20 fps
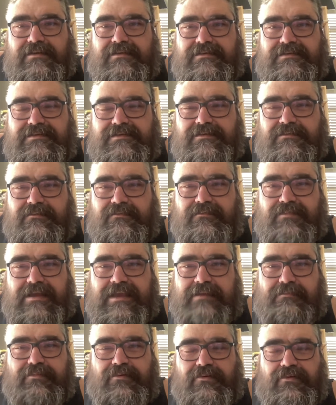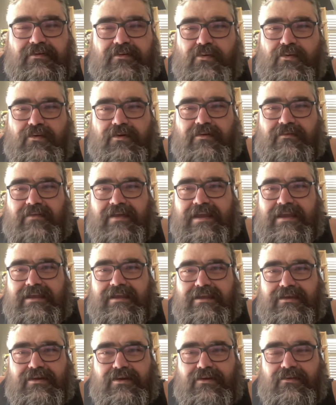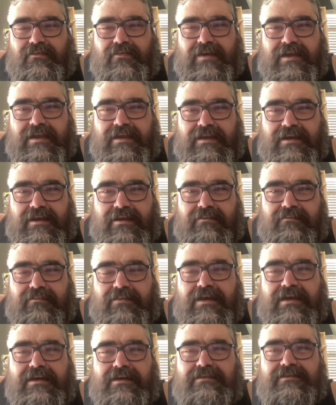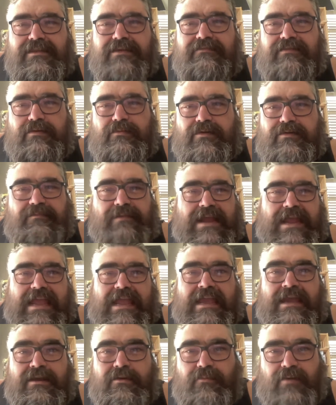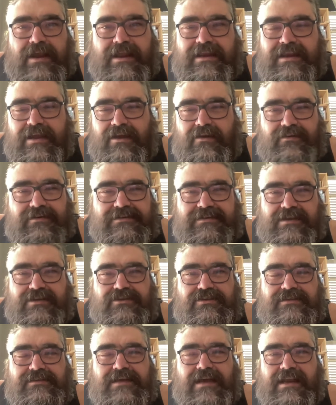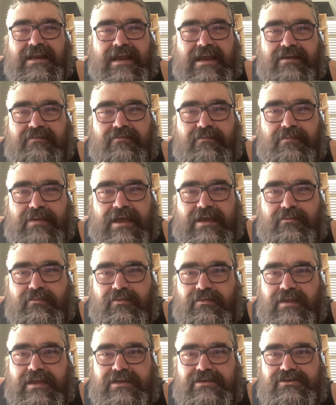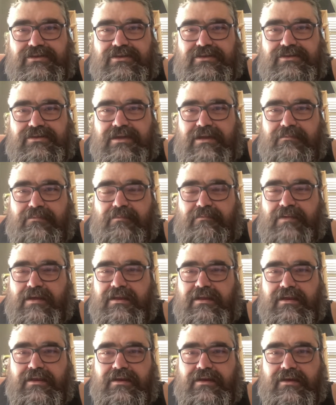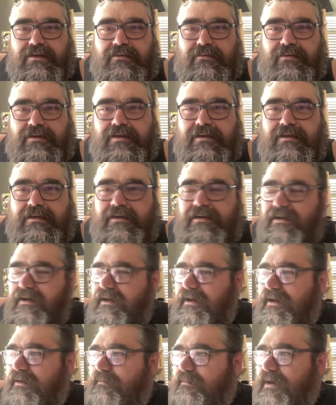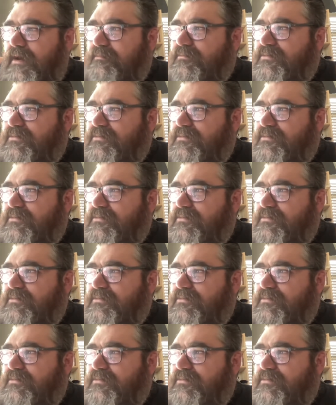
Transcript: some people, or like, you know, like I'm living with my aunt right now because I just got out of a bad relationship, but you know, I'm